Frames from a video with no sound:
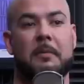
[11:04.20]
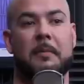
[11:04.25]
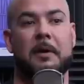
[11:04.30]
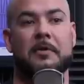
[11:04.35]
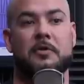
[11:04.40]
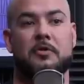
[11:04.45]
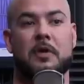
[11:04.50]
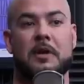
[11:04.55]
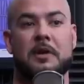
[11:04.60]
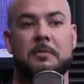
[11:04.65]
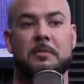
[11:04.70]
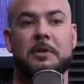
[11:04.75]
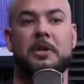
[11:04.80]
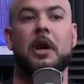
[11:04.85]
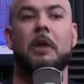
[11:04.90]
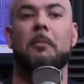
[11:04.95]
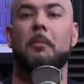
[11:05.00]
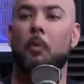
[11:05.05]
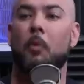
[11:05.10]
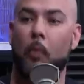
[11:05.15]
about trying to
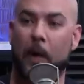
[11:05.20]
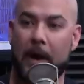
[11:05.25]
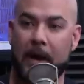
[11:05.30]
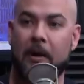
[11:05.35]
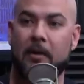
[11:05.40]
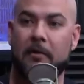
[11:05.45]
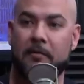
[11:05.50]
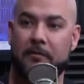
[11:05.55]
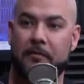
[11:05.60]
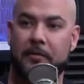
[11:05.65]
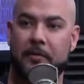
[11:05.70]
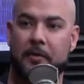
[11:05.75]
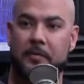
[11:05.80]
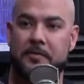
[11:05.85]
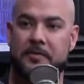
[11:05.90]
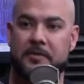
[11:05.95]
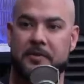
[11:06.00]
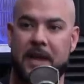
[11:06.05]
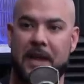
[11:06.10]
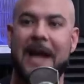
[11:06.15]
become aware of
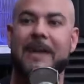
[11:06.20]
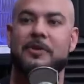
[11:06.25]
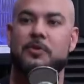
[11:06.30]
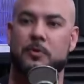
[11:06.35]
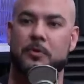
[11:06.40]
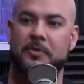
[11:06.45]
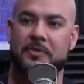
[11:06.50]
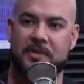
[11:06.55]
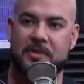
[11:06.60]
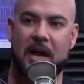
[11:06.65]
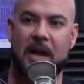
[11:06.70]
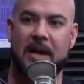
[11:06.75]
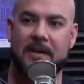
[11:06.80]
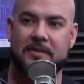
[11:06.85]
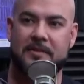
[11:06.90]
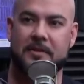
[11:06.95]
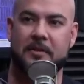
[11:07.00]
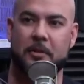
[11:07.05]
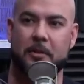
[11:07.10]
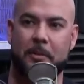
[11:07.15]
those natural
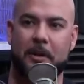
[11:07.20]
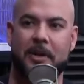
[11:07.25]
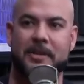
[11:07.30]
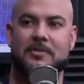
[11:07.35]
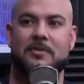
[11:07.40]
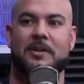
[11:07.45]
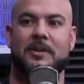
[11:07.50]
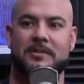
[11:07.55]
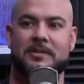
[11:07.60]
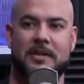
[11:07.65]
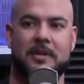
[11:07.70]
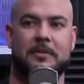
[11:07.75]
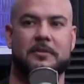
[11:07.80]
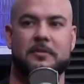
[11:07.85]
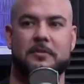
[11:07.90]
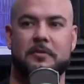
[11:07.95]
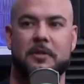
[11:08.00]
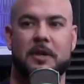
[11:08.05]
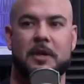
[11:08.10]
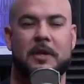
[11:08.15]
signs that your body's trying to tell
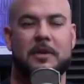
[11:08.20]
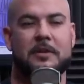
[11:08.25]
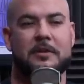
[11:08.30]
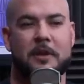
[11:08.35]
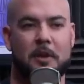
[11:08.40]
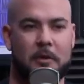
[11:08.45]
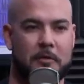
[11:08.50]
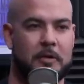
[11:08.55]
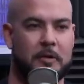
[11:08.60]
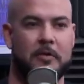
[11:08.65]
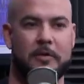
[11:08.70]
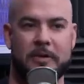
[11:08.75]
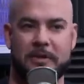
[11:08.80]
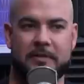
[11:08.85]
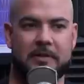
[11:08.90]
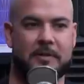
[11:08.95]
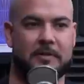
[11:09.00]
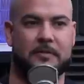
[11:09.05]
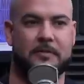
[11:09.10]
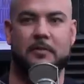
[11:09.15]
you, no, don't
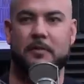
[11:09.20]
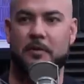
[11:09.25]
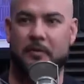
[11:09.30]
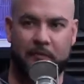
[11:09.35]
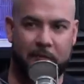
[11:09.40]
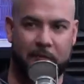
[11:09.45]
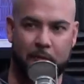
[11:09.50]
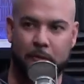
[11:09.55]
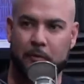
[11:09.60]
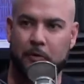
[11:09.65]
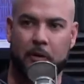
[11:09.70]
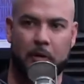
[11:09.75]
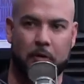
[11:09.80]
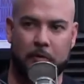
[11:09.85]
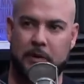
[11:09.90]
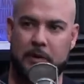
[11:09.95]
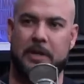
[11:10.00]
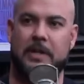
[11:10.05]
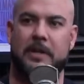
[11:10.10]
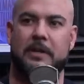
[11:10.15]
eat this, or you're full
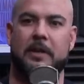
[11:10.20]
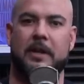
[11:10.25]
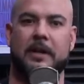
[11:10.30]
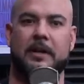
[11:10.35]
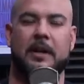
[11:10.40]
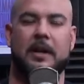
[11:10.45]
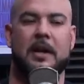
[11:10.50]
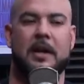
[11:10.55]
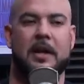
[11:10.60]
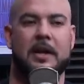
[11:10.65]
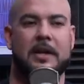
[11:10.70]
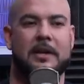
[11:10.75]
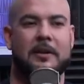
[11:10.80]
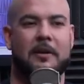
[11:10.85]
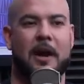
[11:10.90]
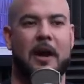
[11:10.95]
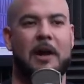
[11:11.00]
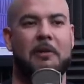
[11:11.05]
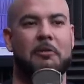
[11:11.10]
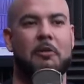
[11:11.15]
already. Like,
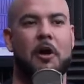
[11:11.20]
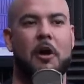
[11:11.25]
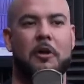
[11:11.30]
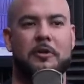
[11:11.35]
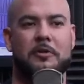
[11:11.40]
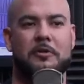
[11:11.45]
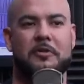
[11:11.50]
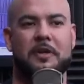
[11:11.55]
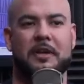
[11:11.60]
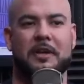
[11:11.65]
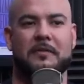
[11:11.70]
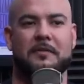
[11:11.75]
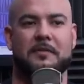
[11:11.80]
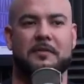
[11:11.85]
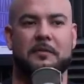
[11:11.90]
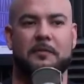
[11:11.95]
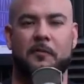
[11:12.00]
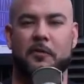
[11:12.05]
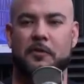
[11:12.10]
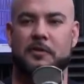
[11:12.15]
you know, how long do you think
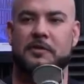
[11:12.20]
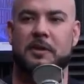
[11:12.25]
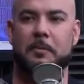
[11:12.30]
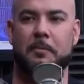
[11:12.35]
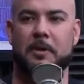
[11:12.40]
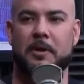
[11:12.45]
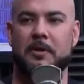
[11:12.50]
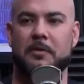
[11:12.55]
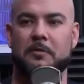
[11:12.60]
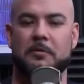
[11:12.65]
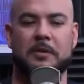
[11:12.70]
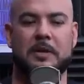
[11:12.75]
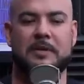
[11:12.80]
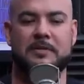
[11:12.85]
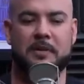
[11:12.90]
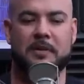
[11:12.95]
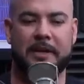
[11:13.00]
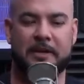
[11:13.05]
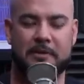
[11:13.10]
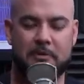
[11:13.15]
it's for somebody who
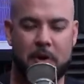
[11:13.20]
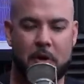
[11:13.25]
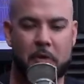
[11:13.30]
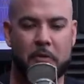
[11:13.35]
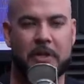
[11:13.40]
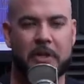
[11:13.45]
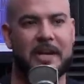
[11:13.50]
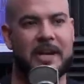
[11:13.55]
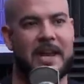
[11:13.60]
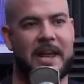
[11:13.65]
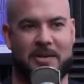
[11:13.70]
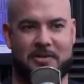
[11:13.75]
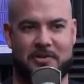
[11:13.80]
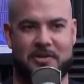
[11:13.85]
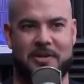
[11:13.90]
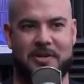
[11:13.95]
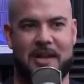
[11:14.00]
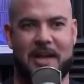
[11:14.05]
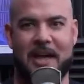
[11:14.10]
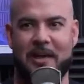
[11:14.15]
has like no
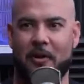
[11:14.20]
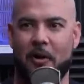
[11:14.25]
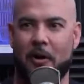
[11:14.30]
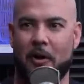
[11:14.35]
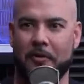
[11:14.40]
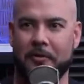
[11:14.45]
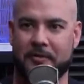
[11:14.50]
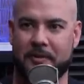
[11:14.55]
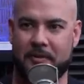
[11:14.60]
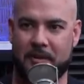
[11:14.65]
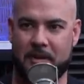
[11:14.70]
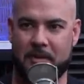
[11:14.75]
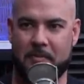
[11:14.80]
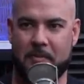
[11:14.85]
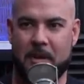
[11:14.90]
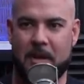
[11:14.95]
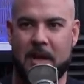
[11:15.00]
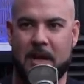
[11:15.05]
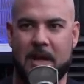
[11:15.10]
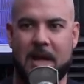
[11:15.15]
connection at all to
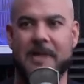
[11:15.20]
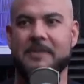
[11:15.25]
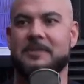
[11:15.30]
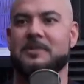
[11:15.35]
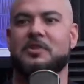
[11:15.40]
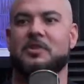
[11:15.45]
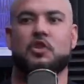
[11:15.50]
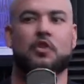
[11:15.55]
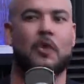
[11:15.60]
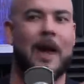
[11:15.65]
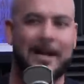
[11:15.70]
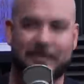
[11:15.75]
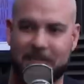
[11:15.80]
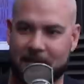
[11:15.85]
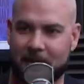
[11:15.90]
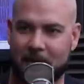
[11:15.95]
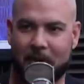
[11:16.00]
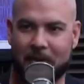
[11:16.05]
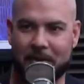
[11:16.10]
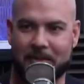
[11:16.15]
them and
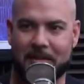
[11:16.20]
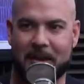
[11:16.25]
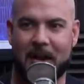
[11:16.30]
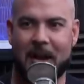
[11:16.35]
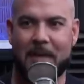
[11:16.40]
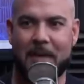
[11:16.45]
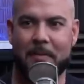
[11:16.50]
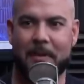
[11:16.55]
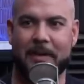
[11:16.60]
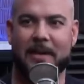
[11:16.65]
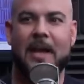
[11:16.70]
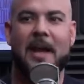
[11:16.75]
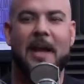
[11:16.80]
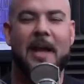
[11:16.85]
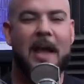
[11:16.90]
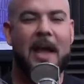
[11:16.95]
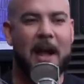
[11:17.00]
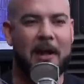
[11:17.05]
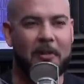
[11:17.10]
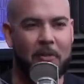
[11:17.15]
distracted all the time? Like,
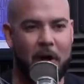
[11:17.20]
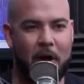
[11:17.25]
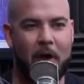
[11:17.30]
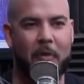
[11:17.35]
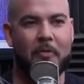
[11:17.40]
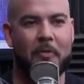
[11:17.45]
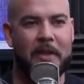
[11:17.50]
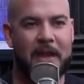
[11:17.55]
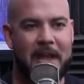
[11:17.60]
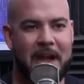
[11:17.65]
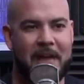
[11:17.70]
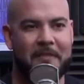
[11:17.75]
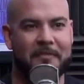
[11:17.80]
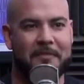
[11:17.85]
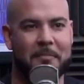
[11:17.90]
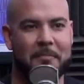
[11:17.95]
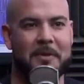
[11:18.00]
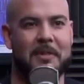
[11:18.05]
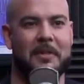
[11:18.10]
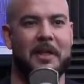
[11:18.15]
how long would they have
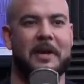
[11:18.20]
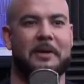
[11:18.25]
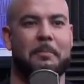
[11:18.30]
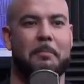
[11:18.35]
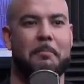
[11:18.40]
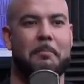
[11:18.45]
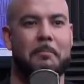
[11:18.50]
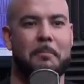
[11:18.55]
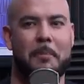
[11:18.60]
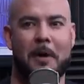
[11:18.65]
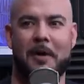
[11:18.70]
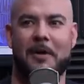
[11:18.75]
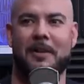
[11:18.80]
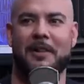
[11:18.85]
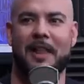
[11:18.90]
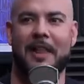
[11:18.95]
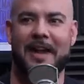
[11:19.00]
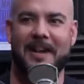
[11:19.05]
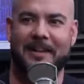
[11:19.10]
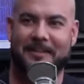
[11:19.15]
to be like monk
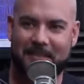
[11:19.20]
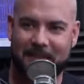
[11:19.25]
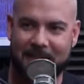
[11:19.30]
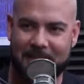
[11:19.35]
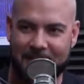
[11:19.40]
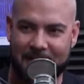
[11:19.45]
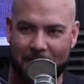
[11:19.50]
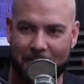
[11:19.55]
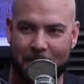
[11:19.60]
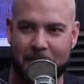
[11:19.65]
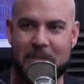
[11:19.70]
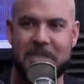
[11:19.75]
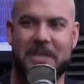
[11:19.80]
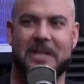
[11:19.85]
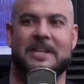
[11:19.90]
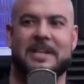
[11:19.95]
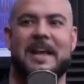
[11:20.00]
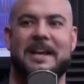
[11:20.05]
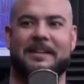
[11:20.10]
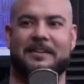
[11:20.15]
like to get
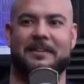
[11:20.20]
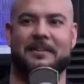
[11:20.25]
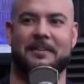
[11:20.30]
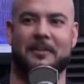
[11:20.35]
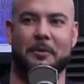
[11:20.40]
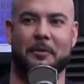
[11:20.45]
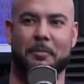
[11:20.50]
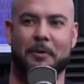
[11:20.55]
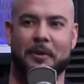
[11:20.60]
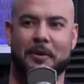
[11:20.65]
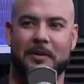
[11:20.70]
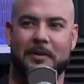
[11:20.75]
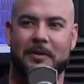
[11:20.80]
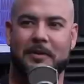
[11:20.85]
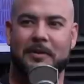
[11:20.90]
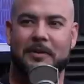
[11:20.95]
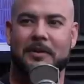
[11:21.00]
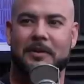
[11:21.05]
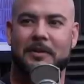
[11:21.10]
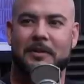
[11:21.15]
reconnected to? Them? I think it's a
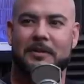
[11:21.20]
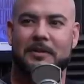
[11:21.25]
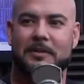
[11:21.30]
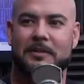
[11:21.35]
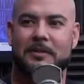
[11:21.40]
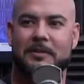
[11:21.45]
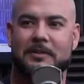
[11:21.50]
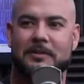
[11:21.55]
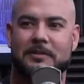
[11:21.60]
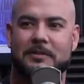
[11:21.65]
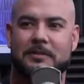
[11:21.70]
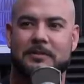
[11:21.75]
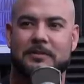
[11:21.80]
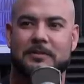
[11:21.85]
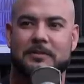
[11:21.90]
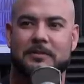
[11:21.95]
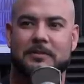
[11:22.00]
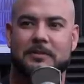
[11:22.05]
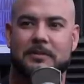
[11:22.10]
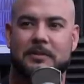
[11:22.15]
constant practice,
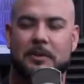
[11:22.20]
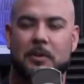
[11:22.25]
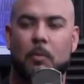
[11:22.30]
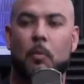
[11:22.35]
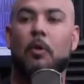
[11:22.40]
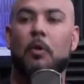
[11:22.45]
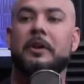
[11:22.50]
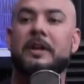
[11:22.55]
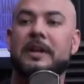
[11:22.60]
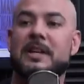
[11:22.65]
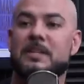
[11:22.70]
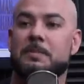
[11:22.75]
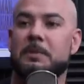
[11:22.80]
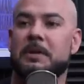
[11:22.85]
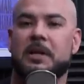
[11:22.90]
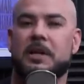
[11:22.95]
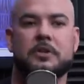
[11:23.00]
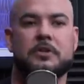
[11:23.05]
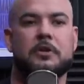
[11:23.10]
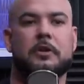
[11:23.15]
dude. Because well, it is
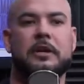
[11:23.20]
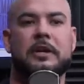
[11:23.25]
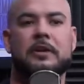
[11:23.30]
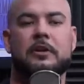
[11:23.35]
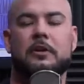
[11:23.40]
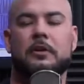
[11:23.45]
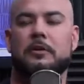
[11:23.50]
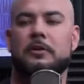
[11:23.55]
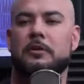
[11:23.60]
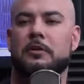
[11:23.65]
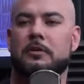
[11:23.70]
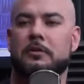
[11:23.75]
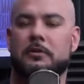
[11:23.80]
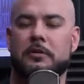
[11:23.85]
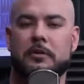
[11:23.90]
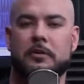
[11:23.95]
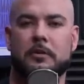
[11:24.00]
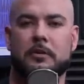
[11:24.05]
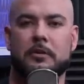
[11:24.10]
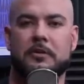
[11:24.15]
because you're you're you're
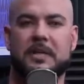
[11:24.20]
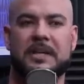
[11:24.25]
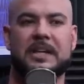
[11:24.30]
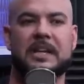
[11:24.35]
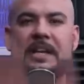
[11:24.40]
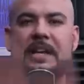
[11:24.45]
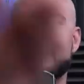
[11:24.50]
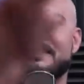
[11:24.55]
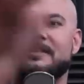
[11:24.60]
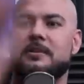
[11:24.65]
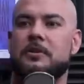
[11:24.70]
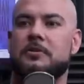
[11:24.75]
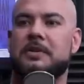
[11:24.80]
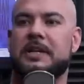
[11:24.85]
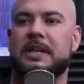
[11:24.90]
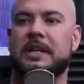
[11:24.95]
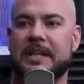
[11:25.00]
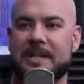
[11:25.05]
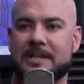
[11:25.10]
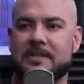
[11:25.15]
you're, taking, in, you're
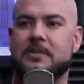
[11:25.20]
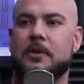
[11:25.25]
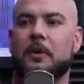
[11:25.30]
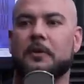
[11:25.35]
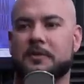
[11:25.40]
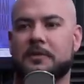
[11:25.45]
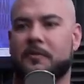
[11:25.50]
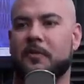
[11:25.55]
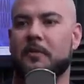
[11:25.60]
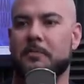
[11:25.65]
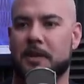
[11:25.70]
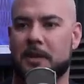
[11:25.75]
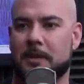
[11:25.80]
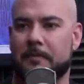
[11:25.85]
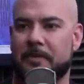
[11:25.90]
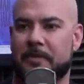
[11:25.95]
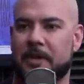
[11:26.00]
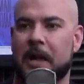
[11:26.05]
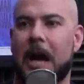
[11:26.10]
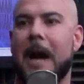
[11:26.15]
taking, insults from the
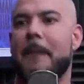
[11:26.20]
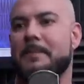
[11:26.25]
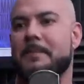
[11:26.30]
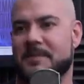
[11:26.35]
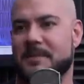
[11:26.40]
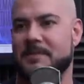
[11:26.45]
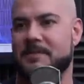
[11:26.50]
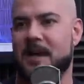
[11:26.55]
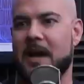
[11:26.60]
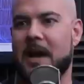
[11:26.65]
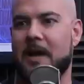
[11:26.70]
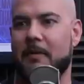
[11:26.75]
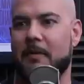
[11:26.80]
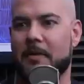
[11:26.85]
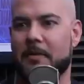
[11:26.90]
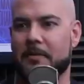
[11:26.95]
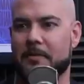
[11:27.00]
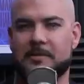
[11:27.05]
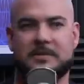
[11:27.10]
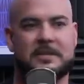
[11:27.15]
the opposite side,
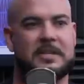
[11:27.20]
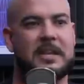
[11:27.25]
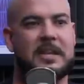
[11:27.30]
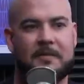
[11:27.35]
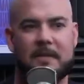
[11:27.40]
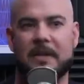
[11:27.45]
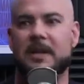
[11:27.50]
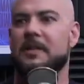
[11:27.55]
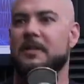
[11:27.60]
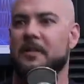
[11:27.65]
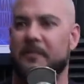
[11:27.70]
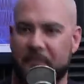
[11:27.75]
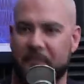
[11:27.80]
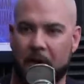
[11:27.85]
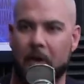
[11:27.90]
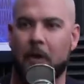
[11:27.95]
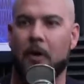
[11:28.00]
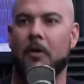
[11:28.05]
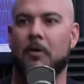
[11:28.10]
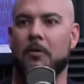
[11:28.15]
right? The yeah. TV, the
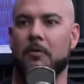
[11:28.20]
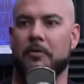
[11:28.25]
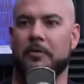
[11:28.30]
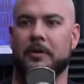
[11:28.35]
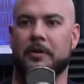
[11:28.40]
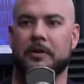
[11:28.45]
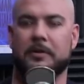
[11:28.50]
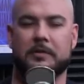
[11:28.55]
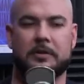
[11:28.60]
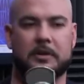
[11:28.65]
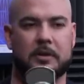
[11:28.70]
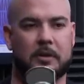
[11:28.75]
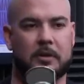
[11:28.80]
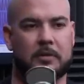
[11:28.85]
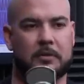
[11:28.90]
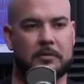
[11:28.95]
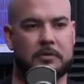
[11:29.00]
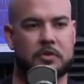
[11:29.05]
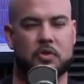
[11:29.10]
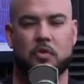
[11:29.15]
phone, the you
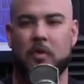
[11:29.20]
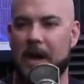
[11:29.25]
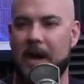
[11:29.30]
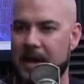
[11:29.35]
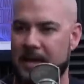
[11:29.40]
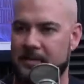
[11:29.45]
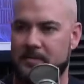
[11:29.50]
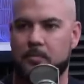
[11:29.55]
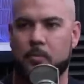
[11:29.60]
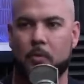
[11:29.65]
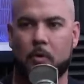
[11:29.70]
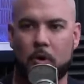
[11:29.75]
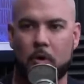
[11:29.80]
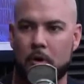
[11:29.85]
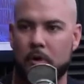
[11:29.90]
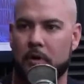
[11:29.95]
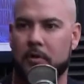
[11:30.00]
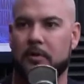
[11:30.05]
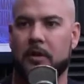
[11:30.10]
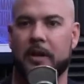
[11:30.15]
know stress, work,